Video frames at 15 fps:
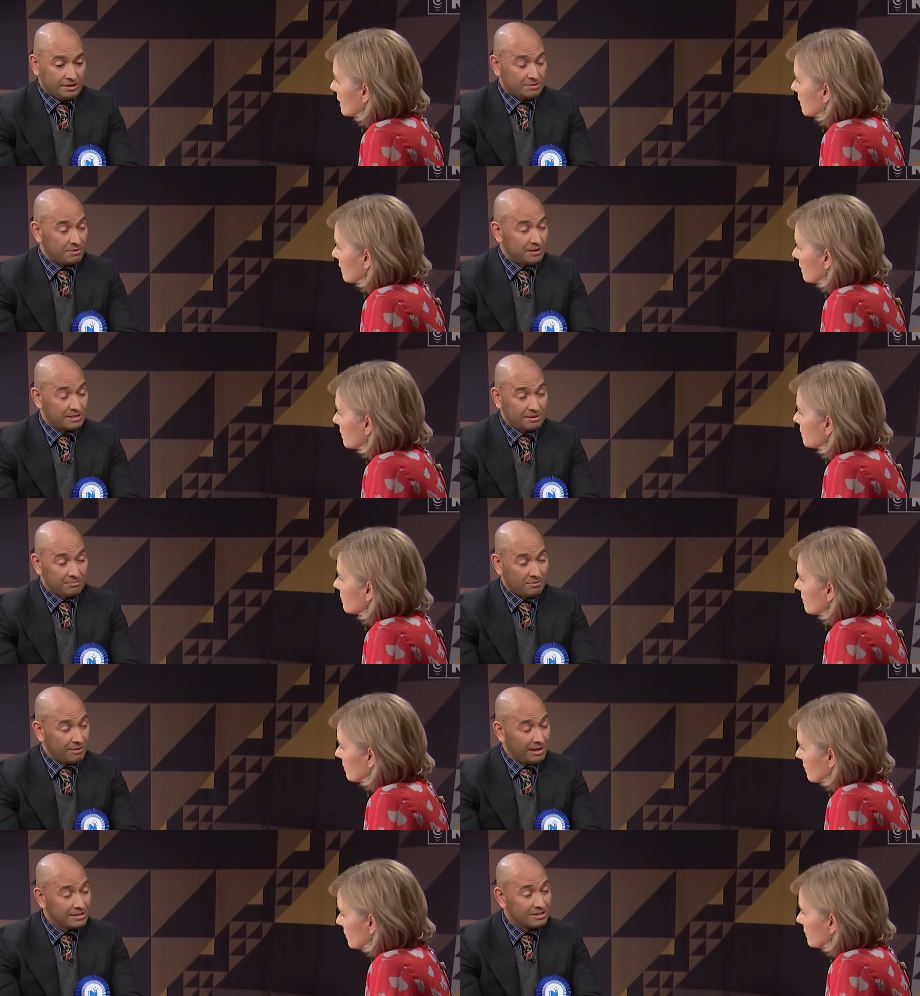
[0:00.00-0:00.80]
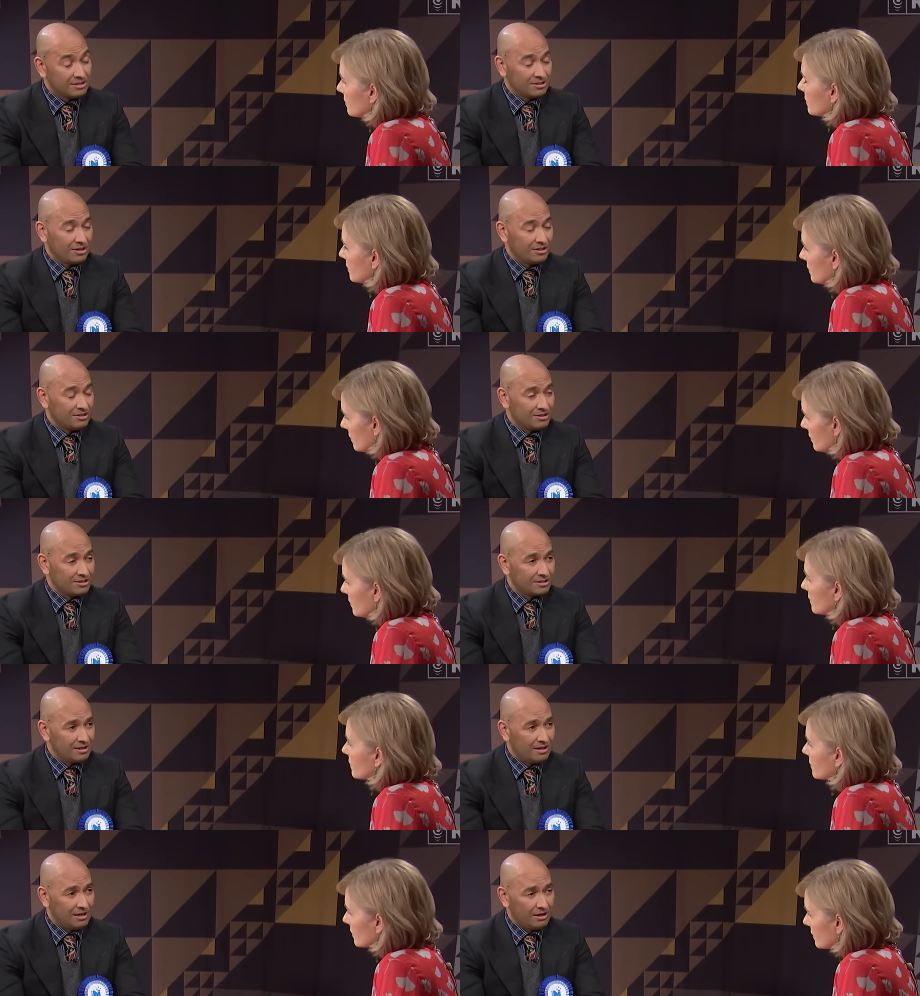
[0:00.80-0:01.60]
Speaker 1: there's been some amazing
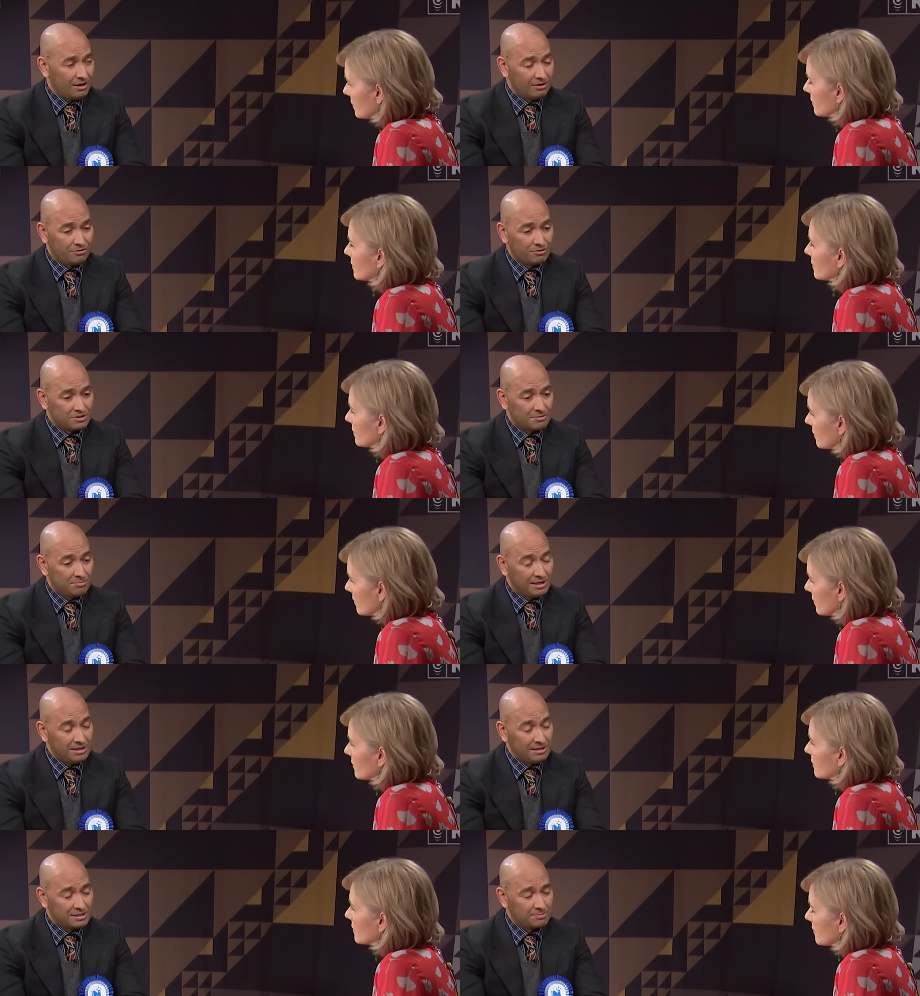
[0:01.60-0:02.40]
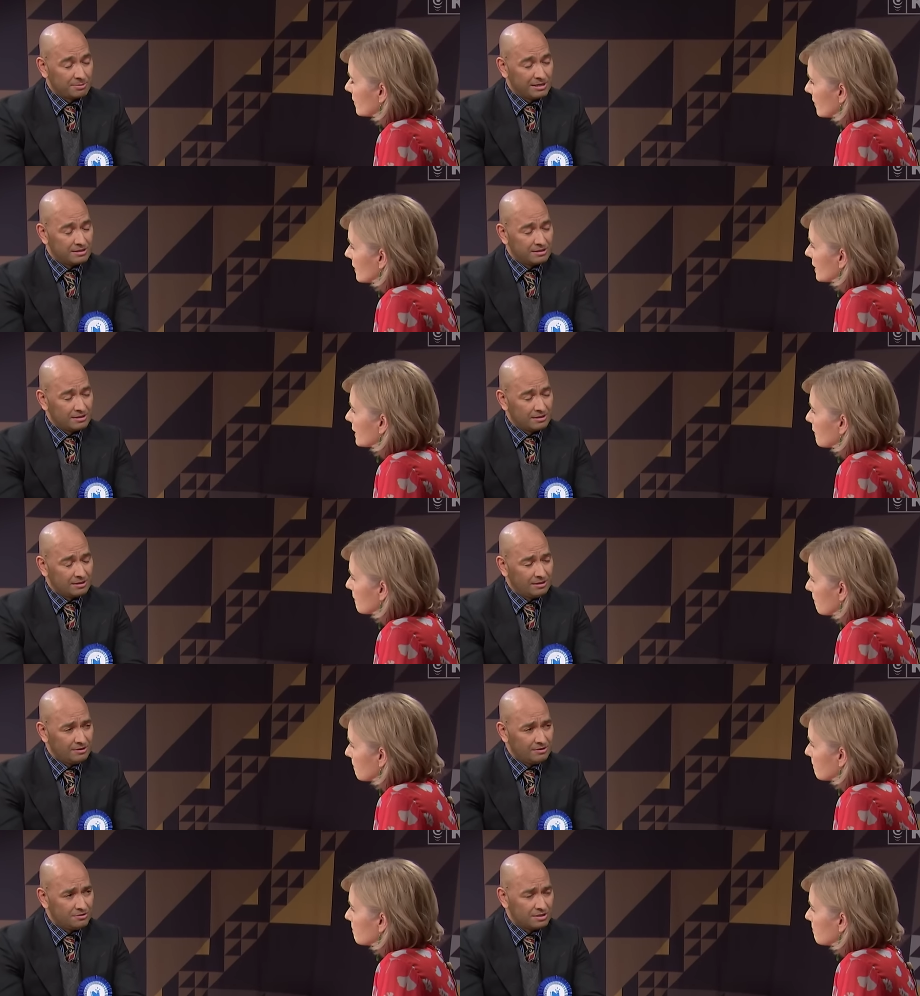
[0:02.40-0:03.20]
changes uh, across the media space
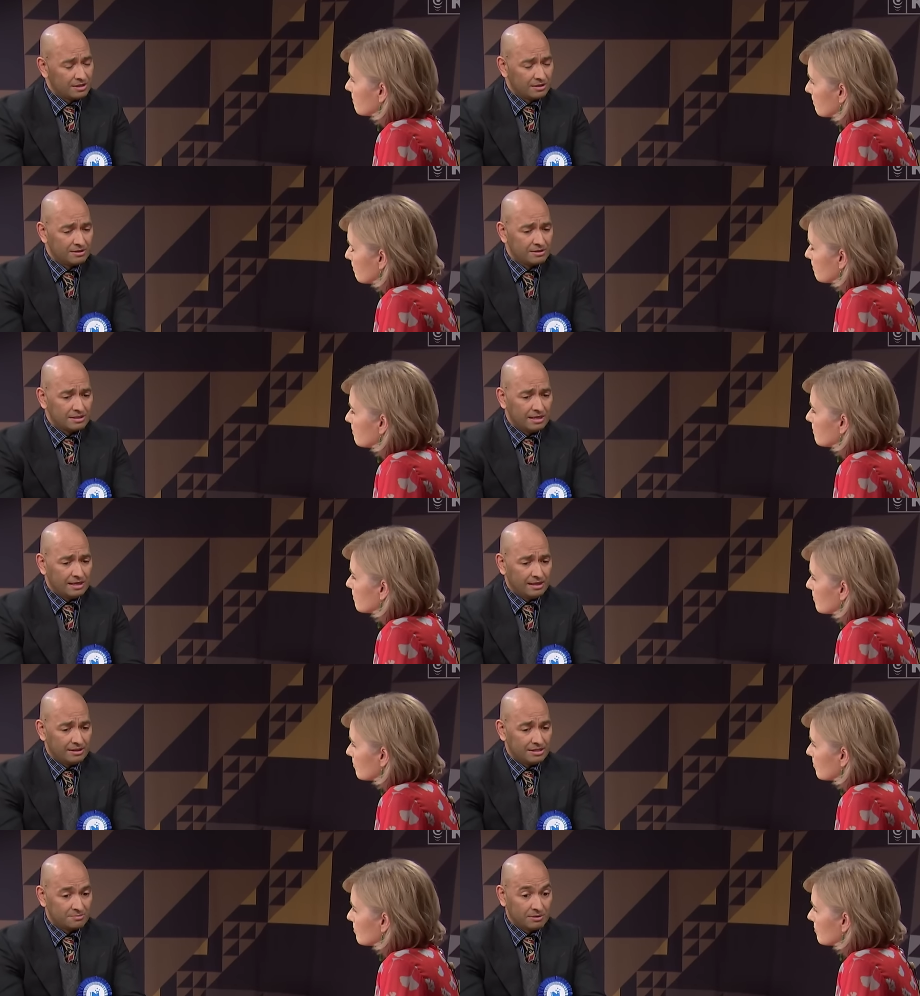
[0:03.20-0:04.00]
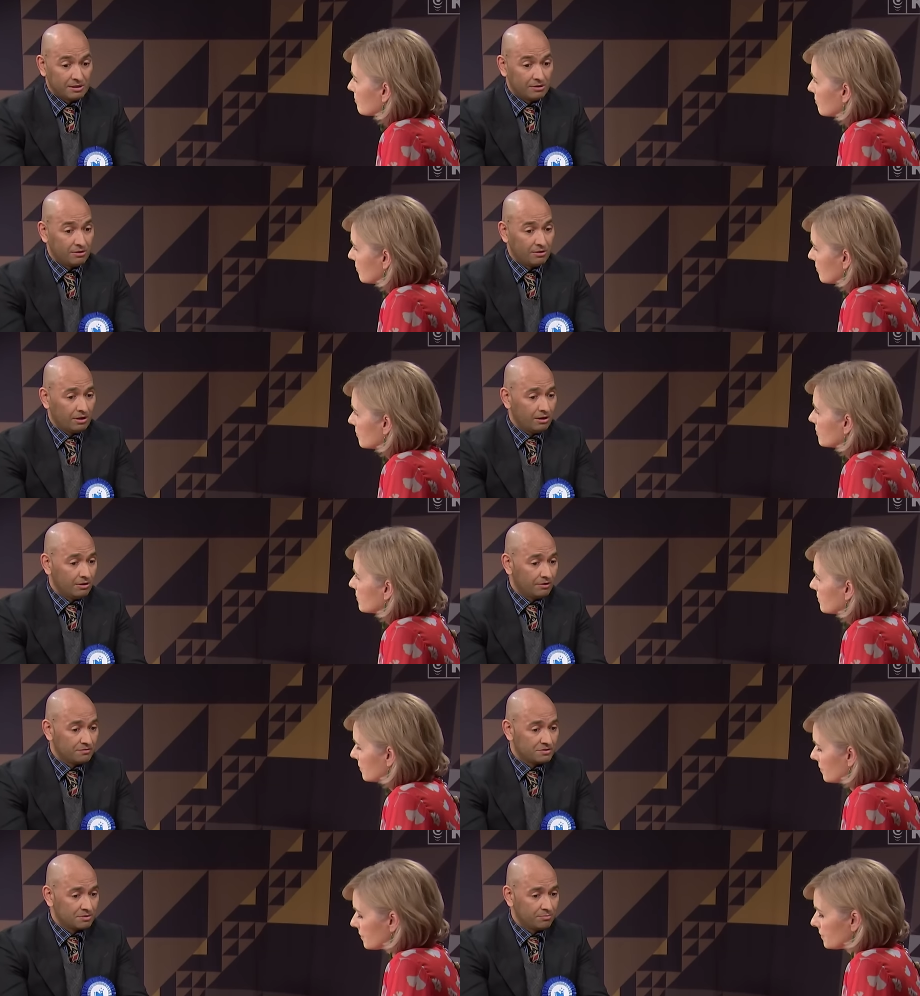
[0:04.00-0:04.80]
in New Zealand, and there's been a,
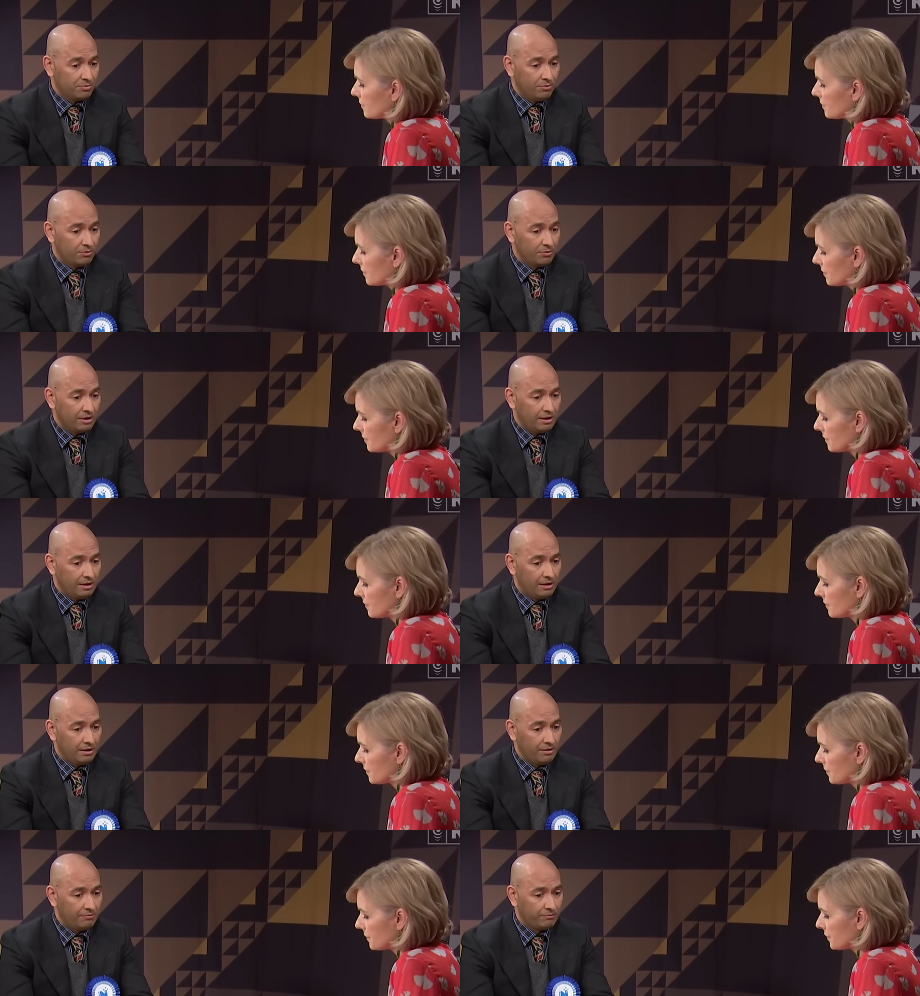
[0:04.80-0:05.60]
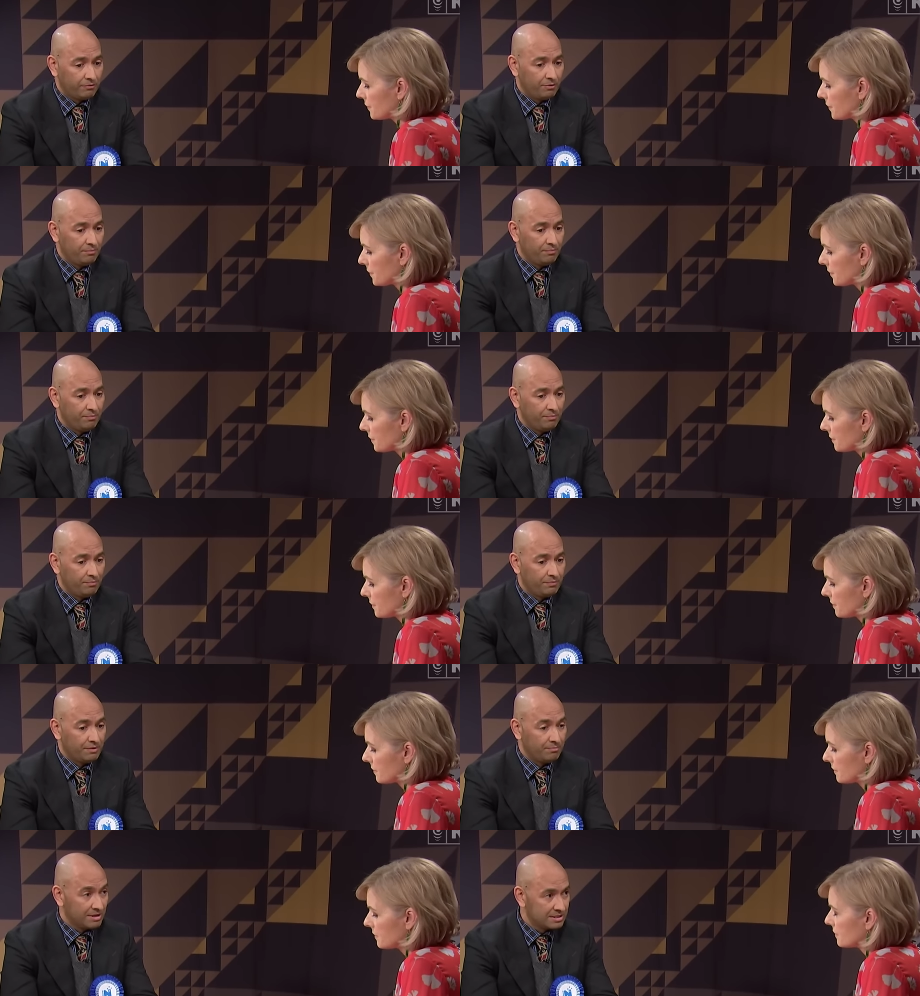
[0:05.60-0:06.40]
lot of support uh,
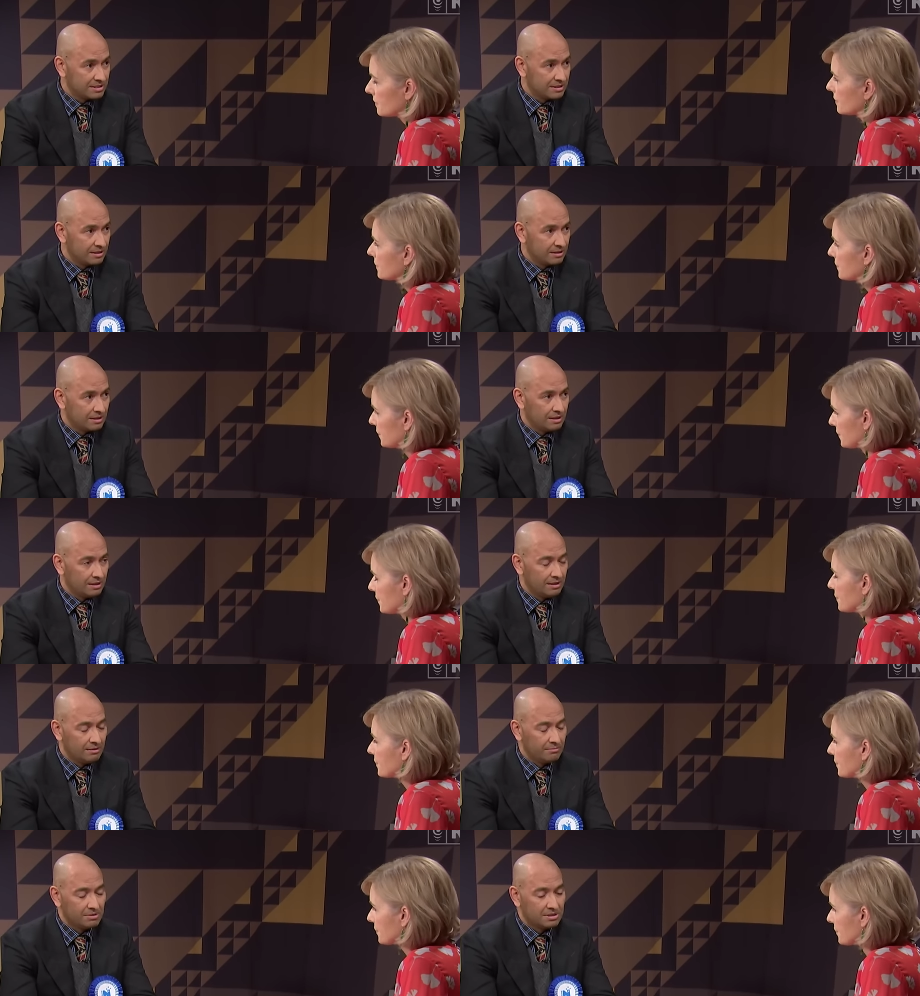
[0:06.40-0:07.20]
from the minister uh,